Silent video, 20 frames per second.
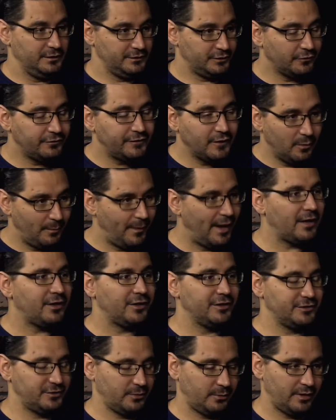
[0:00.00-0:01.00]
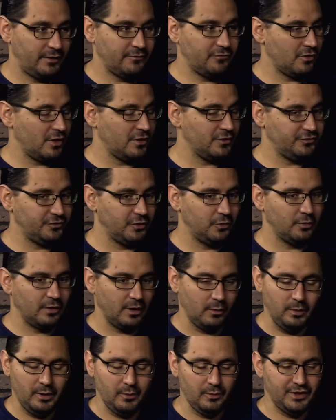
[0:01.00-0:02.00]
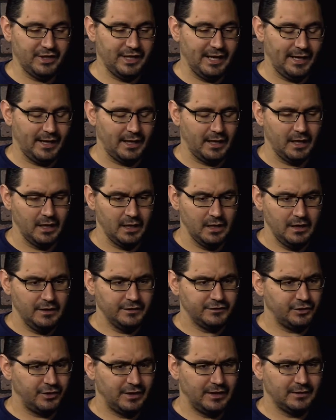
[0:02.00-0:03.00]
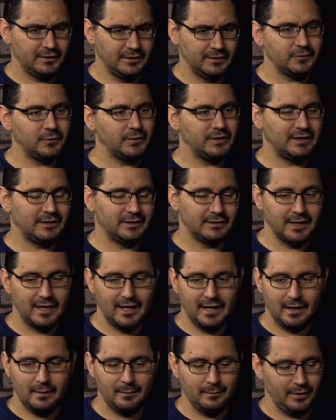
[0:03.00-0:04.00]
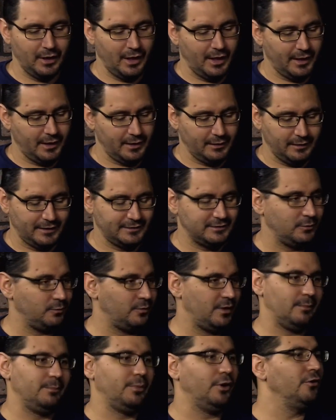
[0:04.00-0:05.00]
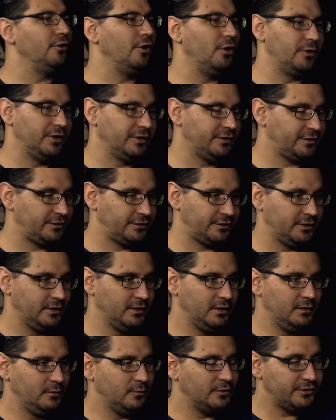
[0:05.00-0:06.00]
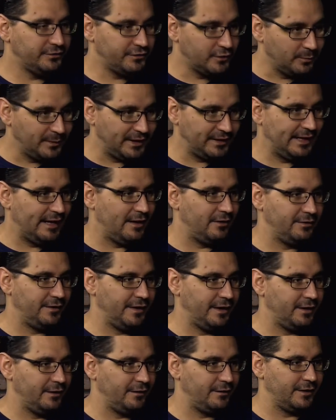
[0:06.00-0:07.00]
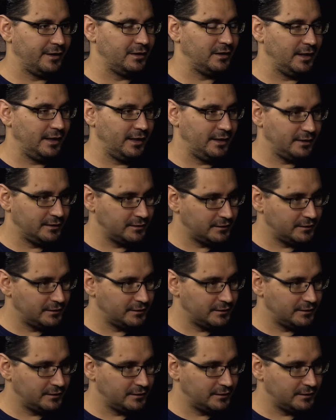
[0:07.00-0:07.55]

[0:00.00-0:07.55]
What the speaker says: So filmmakers or whatever else. So we would get. So this was at the time. Like I said, we had Burn Notice was filming down there. The Glades